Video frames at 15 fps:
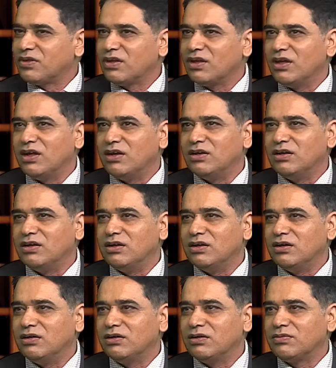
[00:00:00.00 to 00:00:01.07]

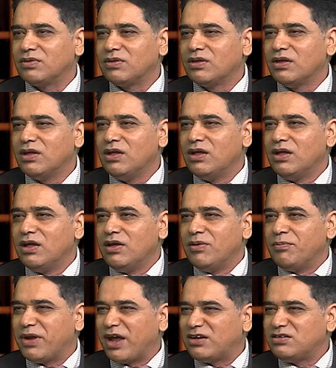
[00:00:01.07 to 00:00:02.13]
and
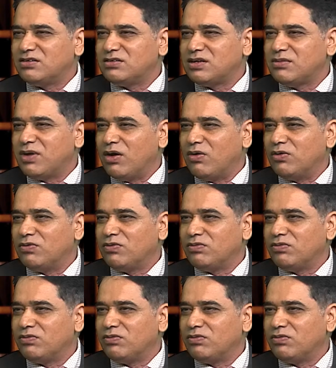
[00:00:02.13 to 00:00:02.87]
practiced about